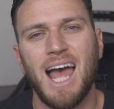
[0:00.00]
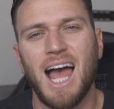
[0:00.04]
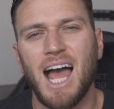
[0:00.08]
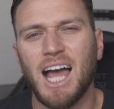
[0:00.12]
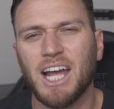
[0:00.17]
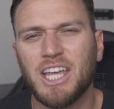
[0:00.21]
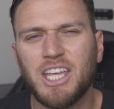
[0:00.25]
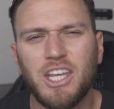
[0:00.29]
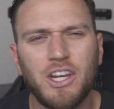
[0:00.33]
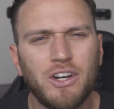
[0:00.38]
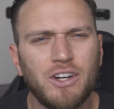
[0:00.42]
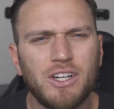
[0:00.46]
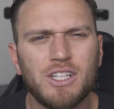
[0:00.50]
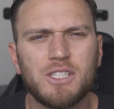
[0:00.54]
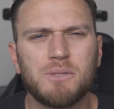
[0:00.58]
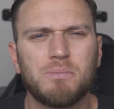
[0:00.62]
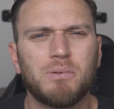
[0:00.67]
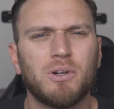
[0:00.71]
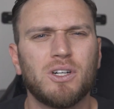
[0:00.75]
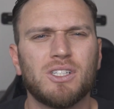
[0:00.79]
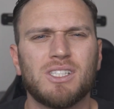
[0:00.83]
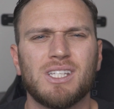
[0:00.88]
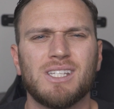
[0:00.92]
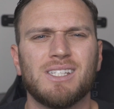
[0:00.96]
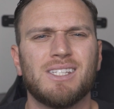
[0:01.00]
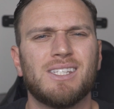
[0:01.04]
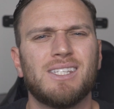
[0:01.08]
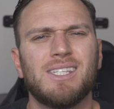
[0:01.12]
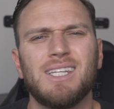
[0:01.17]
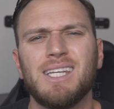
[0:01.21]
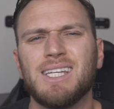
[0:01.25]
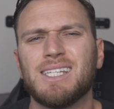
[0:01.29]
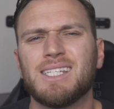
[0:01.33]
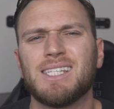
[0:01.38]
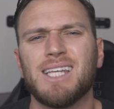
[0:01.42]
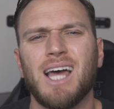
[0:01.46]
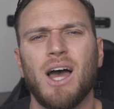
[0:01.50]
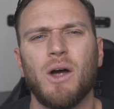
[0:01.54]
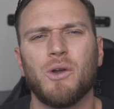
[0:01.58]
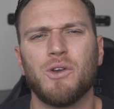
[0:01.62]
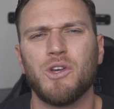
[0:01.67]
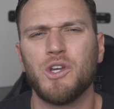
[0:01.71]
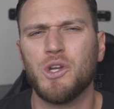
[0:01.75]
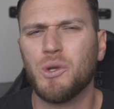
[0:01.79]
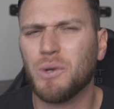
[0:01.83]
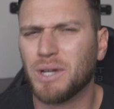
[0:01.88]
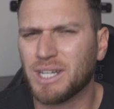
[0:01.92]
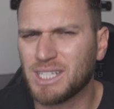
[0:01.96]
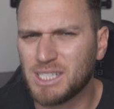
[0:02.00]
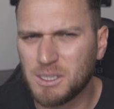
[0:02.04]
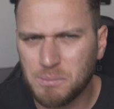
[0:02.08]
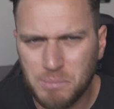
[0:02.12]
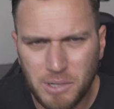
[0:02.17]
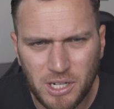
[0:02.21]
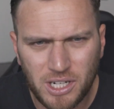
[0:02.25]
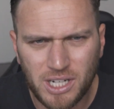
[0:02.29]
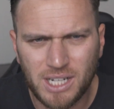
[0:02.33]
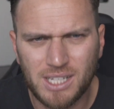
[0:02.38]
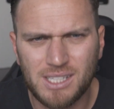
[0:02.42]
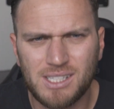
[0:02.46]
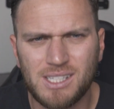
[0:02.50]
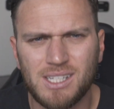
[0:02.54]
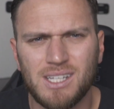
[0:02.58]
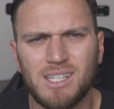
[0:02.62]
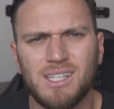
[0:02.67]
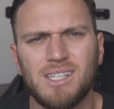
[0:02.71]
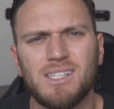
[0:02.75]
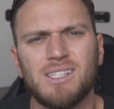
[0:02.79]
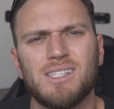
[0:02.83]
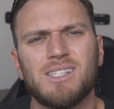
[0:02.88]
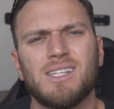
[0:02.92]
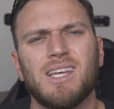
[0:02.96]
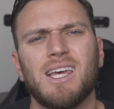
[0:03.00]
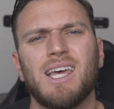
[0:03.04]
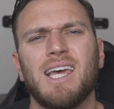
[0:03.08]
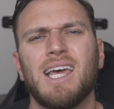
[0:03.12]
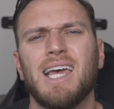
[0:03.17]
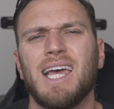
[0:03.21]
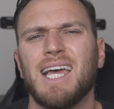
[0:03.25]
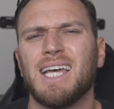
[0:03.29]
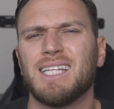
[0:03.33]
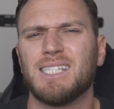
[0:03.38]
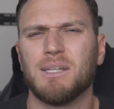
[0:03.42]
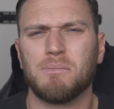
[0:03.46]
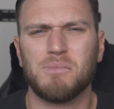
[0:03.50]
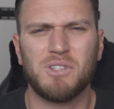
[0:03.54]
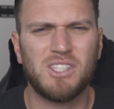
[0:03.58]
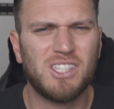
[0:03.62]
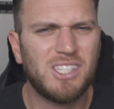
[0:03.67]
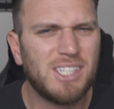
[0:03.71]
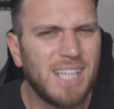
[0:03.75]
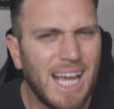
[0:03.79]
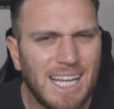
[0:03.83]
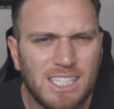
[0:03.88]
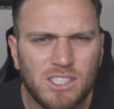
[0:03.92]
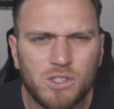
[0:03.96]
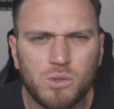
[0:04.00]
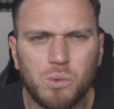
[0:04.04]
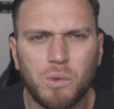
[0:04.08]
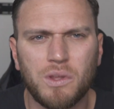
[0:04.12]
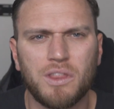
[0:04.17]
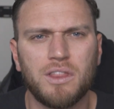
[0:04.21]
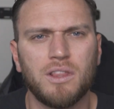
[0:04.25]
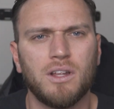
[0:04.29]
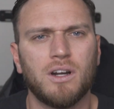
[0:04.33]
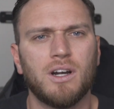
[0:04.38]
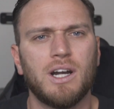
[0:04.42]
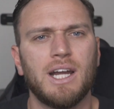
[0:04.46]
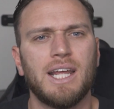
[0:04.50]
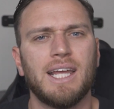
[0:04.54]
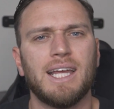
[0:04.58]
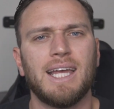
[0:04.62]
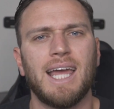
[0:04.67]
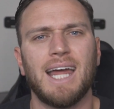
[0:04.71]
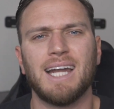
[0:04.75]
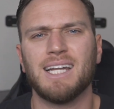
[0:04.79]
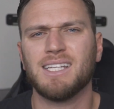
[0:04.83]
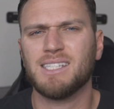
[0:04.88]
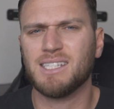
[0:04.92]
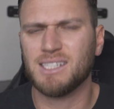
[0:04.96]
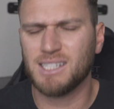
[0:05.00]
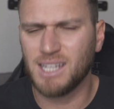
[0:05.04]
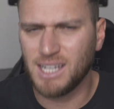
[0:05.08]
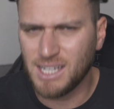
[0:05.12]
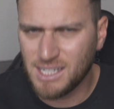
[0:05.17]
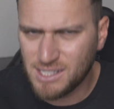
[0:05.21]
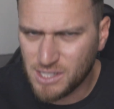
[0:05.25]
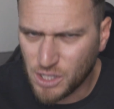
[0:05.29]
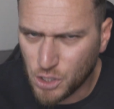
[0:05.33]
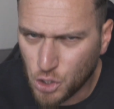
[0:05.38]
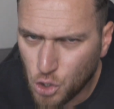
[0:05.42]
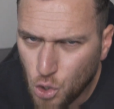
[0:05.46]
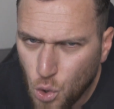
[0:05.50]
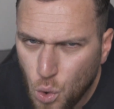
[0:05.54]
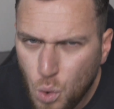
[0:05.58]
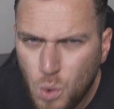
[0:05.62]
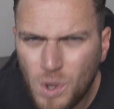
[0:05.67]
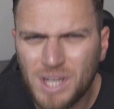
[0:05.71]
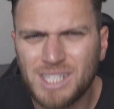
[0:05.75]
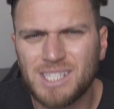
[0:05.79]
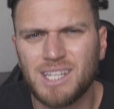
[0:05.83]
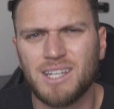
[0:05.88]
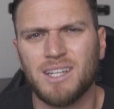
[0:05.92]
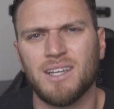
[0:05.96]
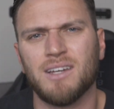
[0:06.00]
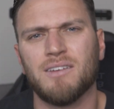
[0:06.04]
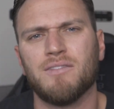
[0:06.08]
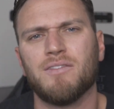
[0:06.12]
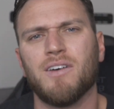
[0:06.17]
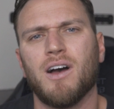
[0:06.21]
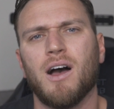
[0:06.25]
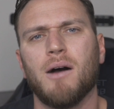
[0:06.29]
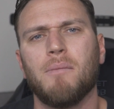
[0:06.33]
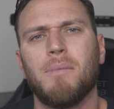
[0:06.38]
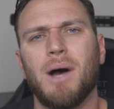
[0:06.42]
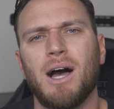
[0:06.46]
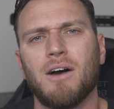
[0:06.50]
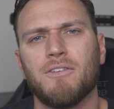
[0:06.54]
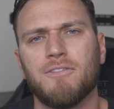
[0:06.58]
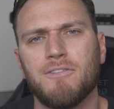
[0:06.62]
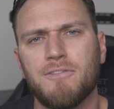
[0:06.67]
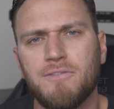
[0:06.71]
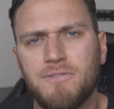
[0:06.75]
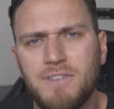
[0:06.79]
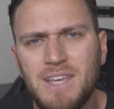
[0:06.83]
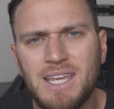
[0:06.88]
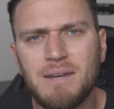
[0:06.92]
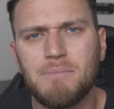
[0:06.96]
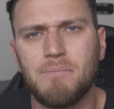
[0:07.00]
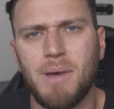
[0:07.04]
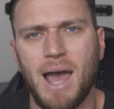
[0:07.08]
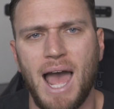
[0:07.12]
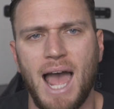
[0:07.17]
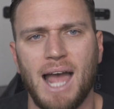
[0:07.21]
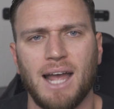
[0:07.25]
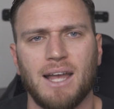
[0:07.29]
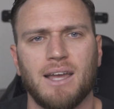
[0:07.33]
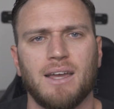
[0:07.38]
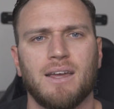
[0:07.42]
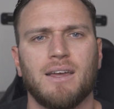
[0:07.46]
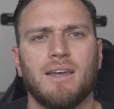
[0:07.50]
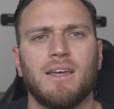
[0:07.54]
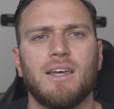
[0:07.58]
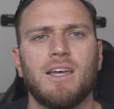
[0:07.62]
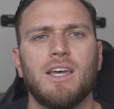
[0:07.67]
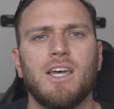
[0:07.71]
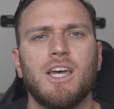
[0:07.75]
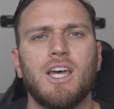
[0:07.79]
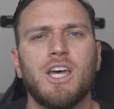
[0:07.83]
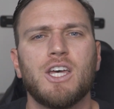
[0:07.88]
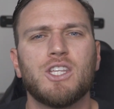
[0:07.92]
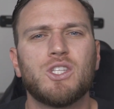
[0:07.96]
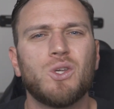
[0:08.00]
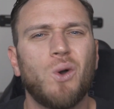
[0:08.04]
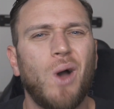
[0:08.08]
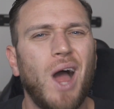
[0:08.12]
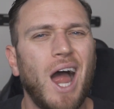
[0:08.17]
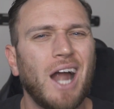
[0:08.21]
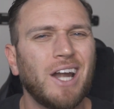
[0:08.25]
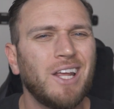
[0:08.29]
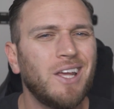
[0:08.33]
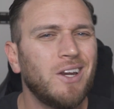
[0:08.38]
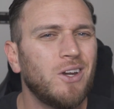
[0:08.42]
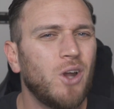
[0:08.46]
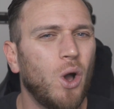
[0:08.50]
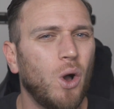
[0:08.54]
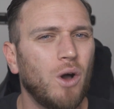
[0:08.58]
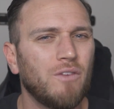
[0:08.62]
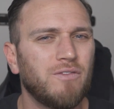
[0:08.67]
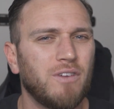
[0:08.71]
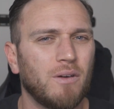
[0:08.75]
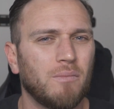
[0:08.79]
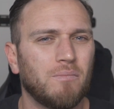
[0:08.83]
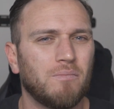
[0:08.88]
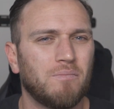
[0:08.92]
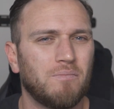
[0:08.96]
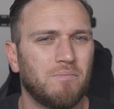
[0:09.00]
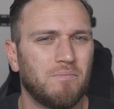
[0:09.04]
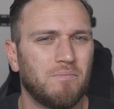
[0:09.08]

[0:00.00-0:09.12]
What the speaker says: A curious person seeks out new experiences, is obsessed with learning, and is inquisitive about feedback. So how do you know if a